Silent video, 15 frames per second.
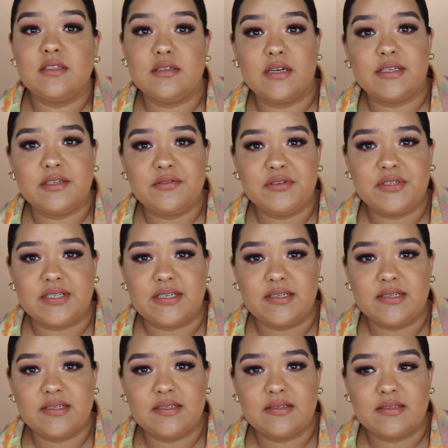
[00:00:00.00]
I told you,
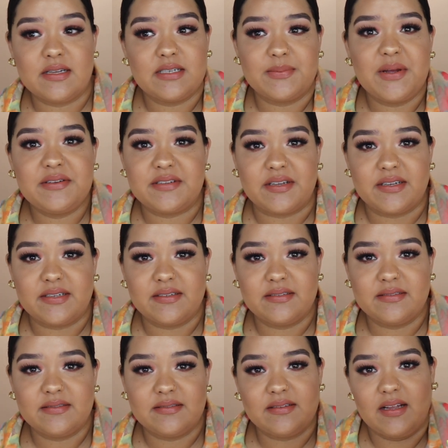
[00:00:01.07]
sis. It smells good.
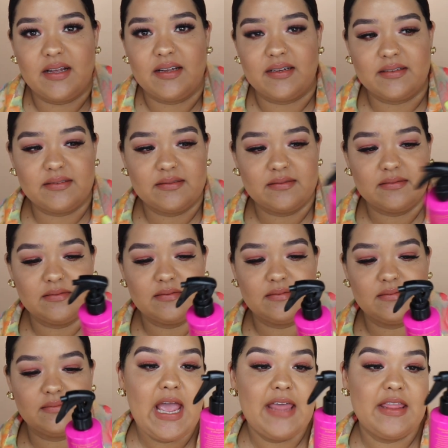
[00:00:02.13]
Like,
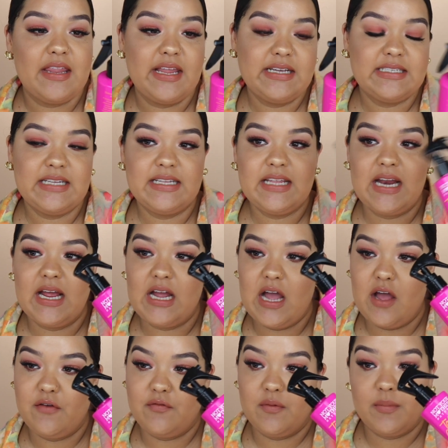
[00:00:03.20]
and the next thing that I
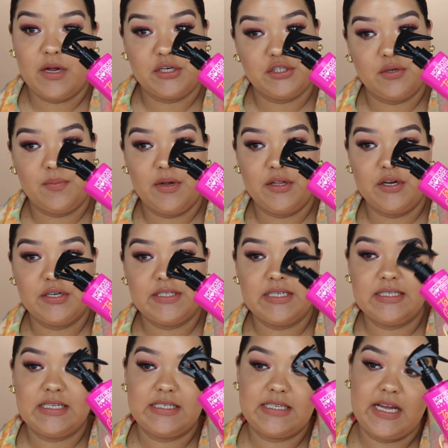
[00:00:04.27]
got from Not Your Mother's
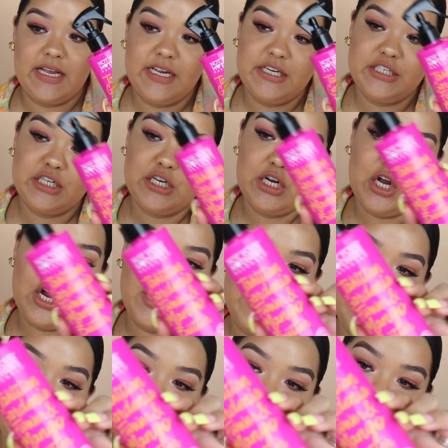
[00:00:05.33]
is the Tahitian
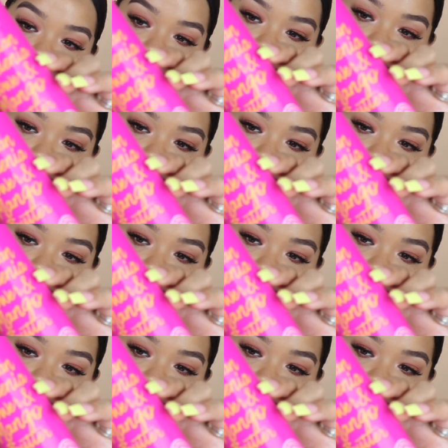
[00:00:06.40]
Gardenia